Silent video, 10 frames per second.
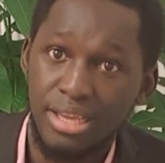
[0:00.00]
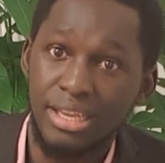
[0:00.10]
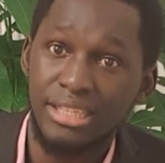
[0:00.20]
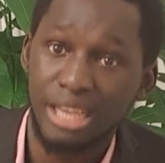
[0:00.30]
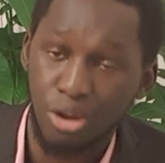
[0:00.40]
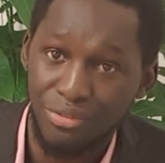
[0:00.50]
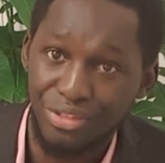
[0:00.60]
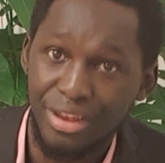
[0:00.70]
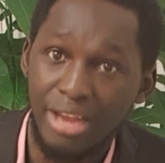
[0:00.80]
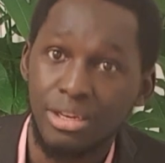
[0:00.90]
is a
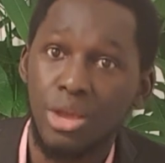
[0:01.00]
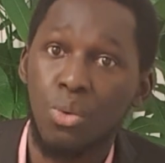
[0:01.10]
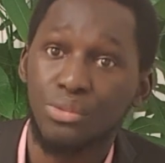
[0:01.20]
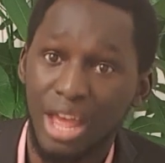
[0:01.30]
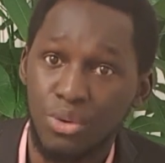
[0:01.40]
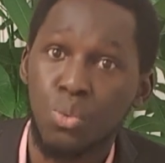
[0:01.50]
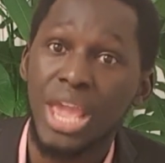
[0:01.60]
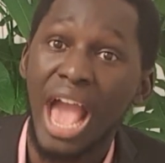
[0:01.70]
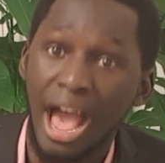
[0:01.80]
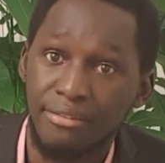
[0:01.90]
continent that we
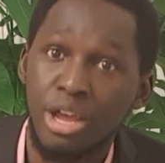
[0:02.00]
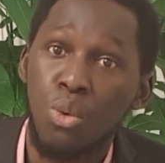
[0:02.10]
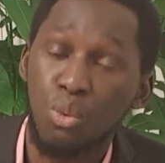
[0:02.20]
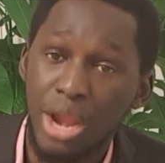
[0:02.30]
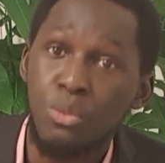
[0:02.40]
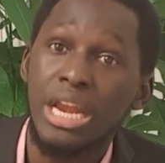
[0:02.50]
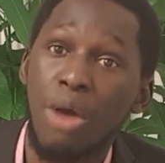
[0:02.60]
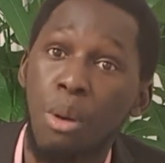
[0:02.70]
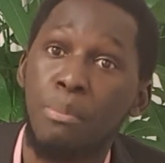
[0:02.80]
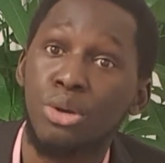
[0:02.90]
have? When will
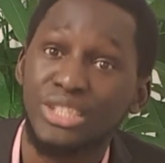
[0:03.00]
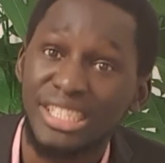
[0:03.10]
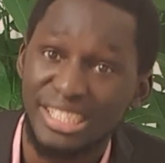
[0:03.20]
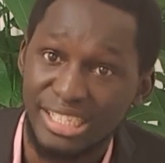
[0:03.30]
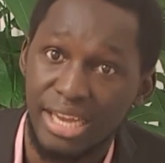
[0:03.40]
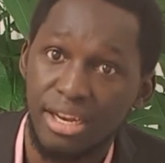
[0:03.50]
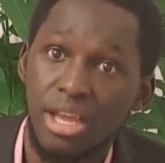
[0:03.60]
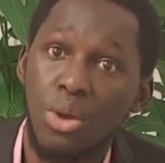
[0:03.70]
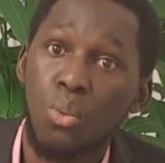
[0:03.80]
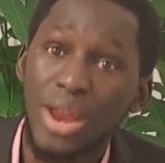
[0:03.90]
our politicians
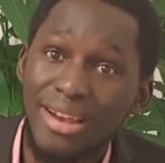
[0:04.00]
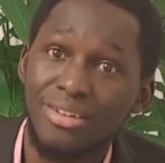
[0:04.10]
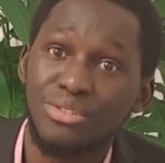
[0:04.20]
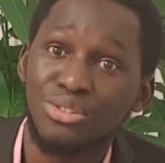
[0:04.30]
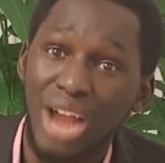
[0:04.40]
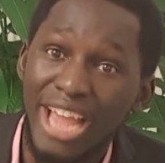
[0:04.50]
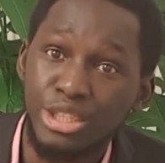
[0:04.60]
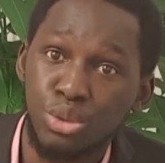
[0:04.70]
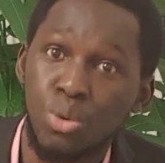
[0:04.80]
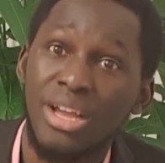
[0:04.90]
will try
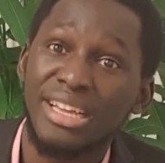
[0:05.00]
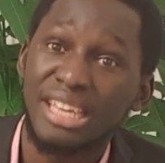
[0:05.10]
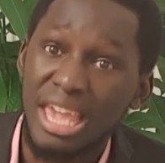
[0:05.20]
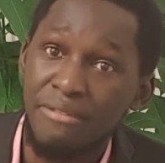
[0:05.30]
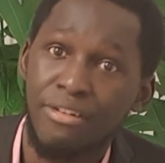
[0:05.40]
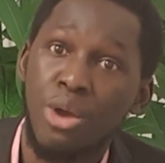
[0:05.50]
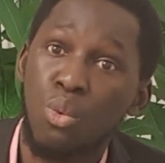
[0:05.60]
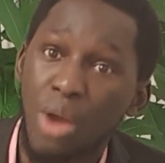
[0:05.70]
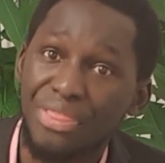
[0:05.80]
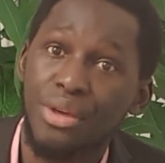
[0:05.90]
to give
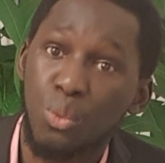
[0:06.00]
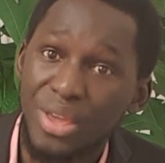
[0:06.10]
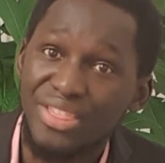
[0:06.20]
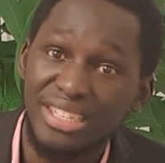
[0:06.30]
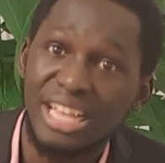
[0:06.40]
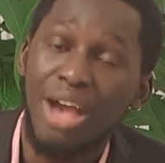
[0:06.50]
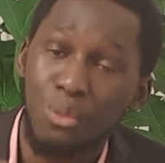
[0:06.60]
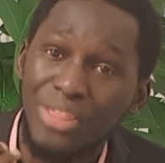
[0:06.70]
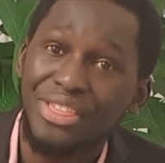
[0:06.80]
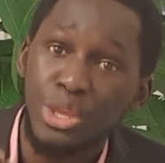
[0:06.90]
what we desire,
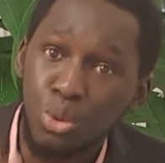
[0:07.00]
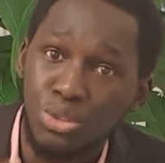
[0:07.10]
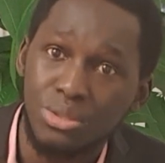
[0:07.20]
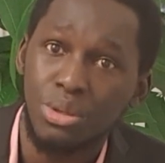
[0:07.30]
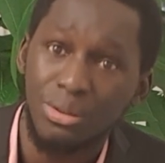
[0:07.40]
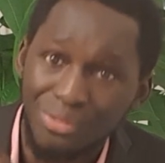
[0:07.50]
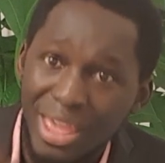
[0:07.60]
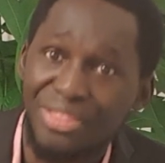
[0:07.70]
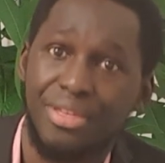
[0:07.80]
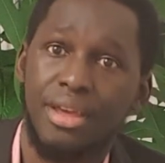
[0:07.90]
what the youth
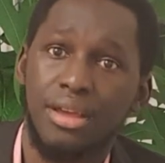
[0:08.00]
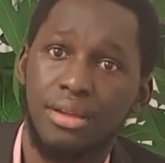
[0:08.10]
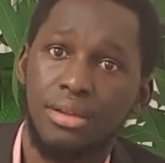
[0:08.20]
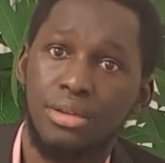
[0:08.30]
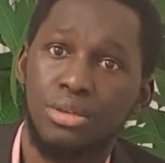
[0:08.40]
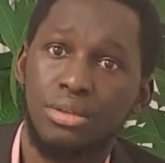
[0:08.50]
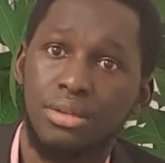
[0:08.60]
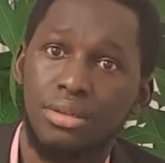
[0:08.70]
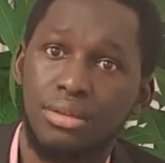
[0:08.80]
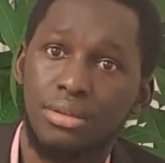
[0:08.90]
need
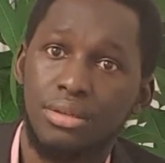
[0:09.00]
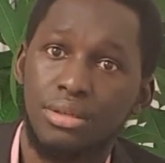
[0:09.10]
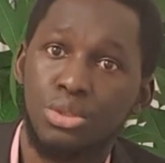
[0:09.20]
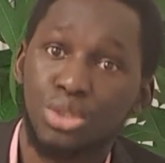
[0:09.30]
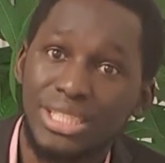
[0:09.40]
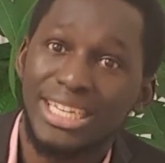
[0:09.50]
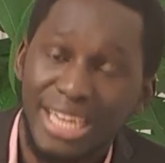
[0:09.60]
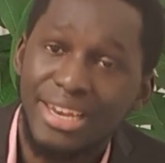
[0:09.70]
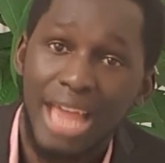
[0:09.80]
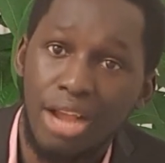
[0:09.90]
to sit
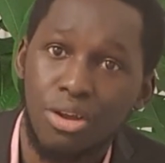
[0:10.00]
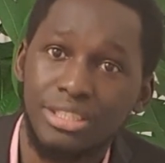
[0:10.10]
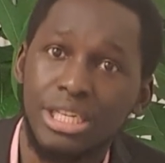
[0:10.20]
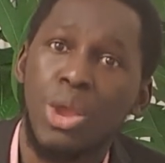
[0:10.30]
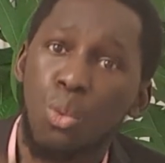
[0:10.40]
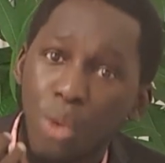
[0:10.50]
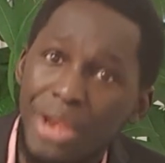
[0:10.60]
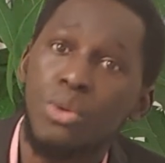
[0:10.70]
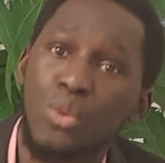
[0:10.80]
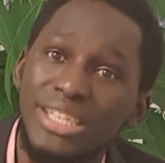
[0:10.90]
in their country?
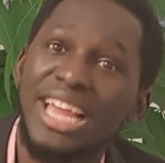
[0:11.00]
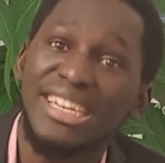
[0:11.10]
When will they